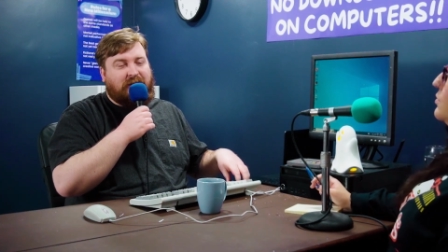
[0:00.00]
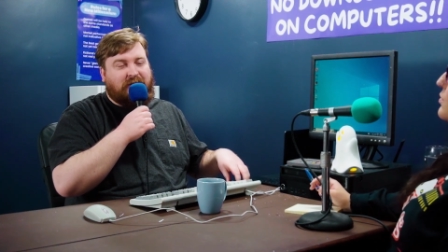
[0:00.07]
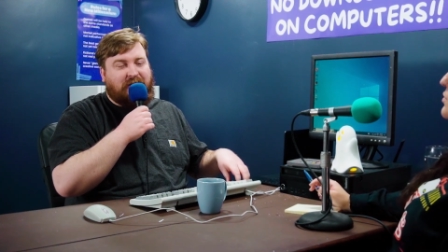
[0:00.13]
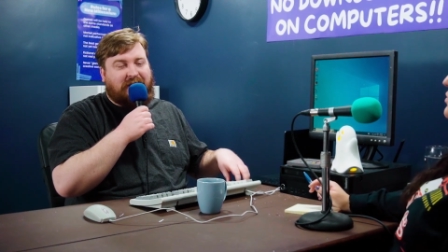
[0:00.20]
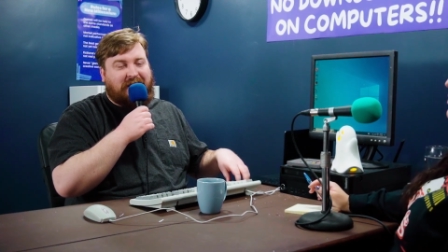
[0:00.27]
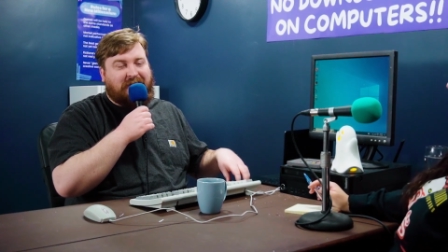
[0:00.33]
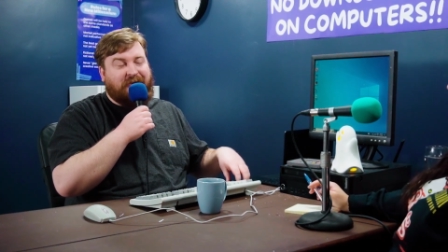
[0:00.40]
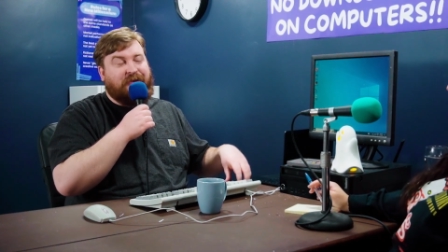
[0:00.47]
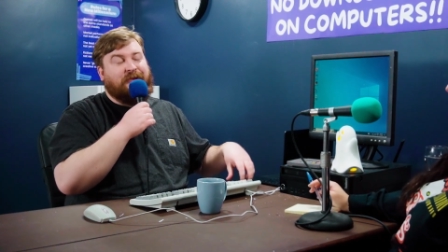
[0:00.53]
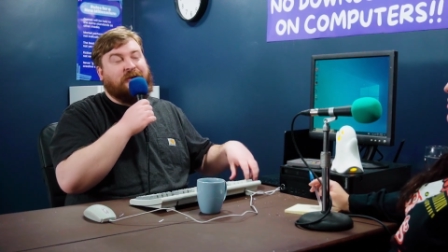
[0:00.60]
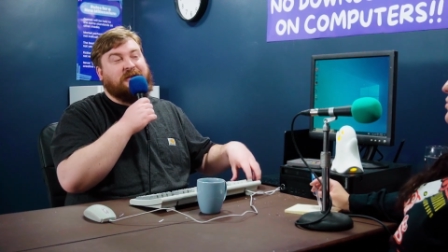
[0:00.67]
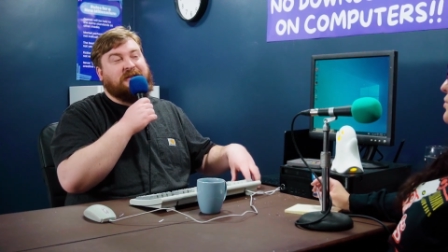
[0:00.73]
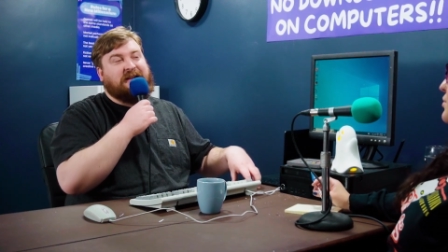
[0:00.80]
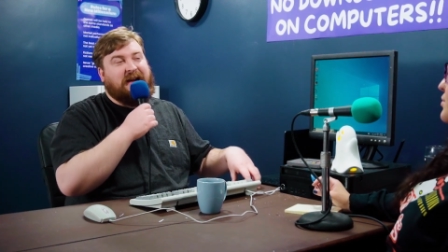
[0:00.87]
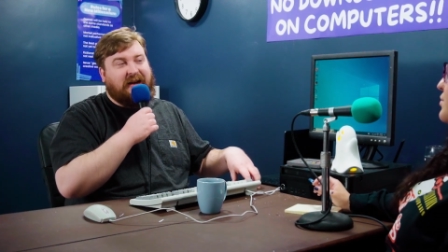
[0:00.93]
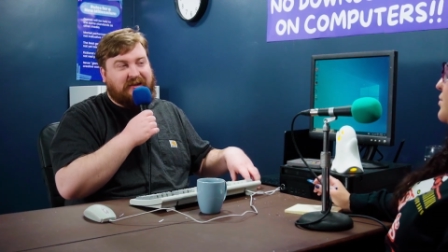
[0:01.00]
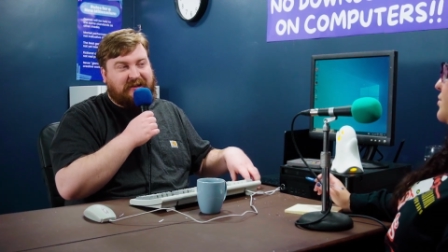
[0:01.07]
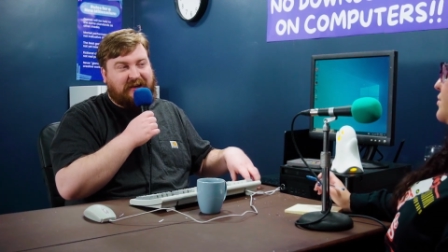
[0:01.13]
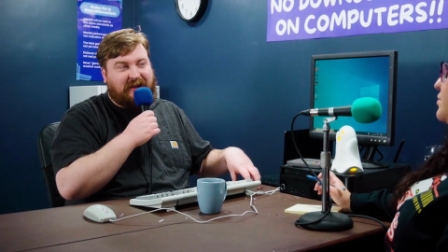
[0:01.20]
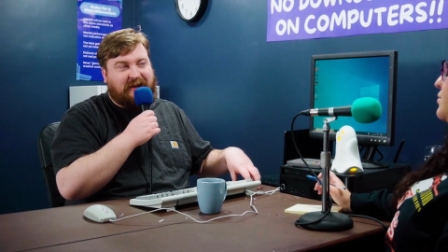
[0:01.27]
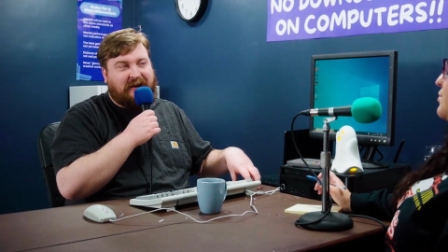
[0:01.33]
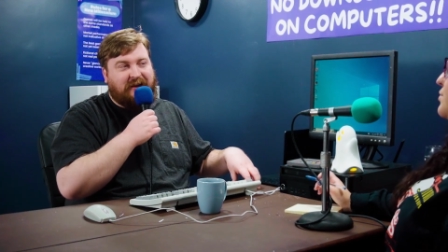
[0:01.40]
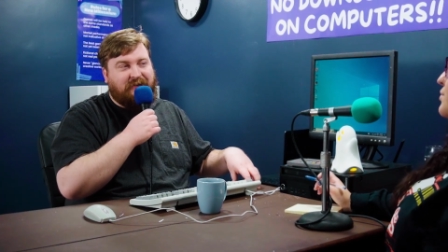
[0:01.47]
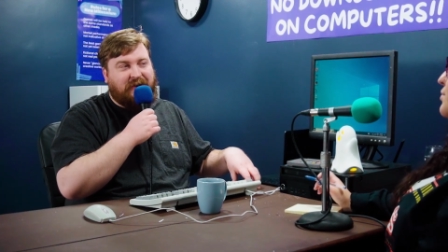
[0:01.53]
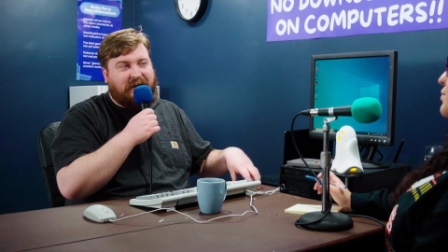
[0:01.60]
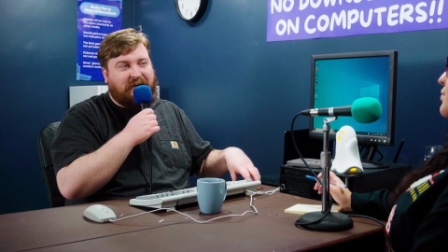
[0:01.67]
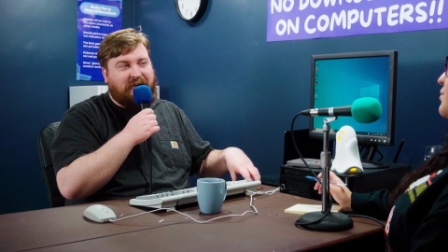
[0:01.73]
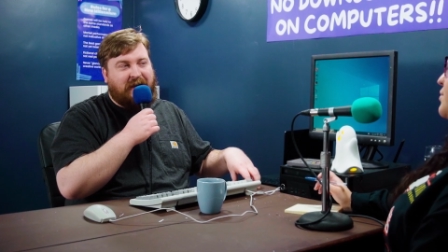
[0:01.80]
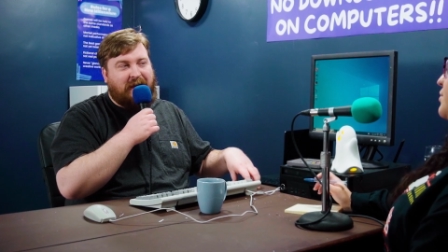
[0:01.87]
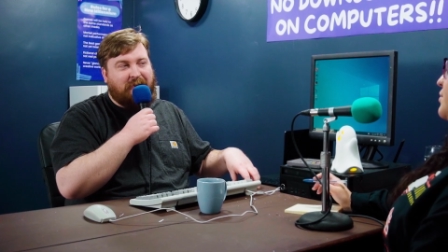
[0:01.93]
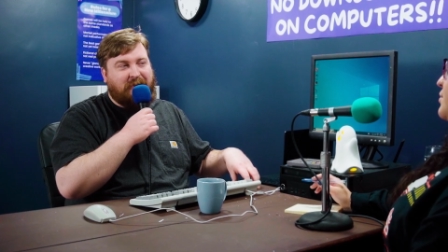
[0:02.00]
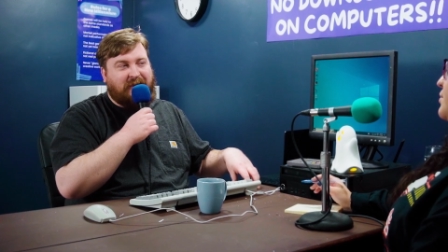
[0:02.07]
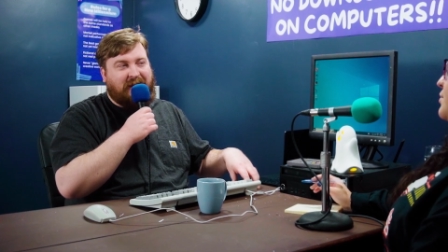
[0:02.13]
to look at the first cutscene in a video game,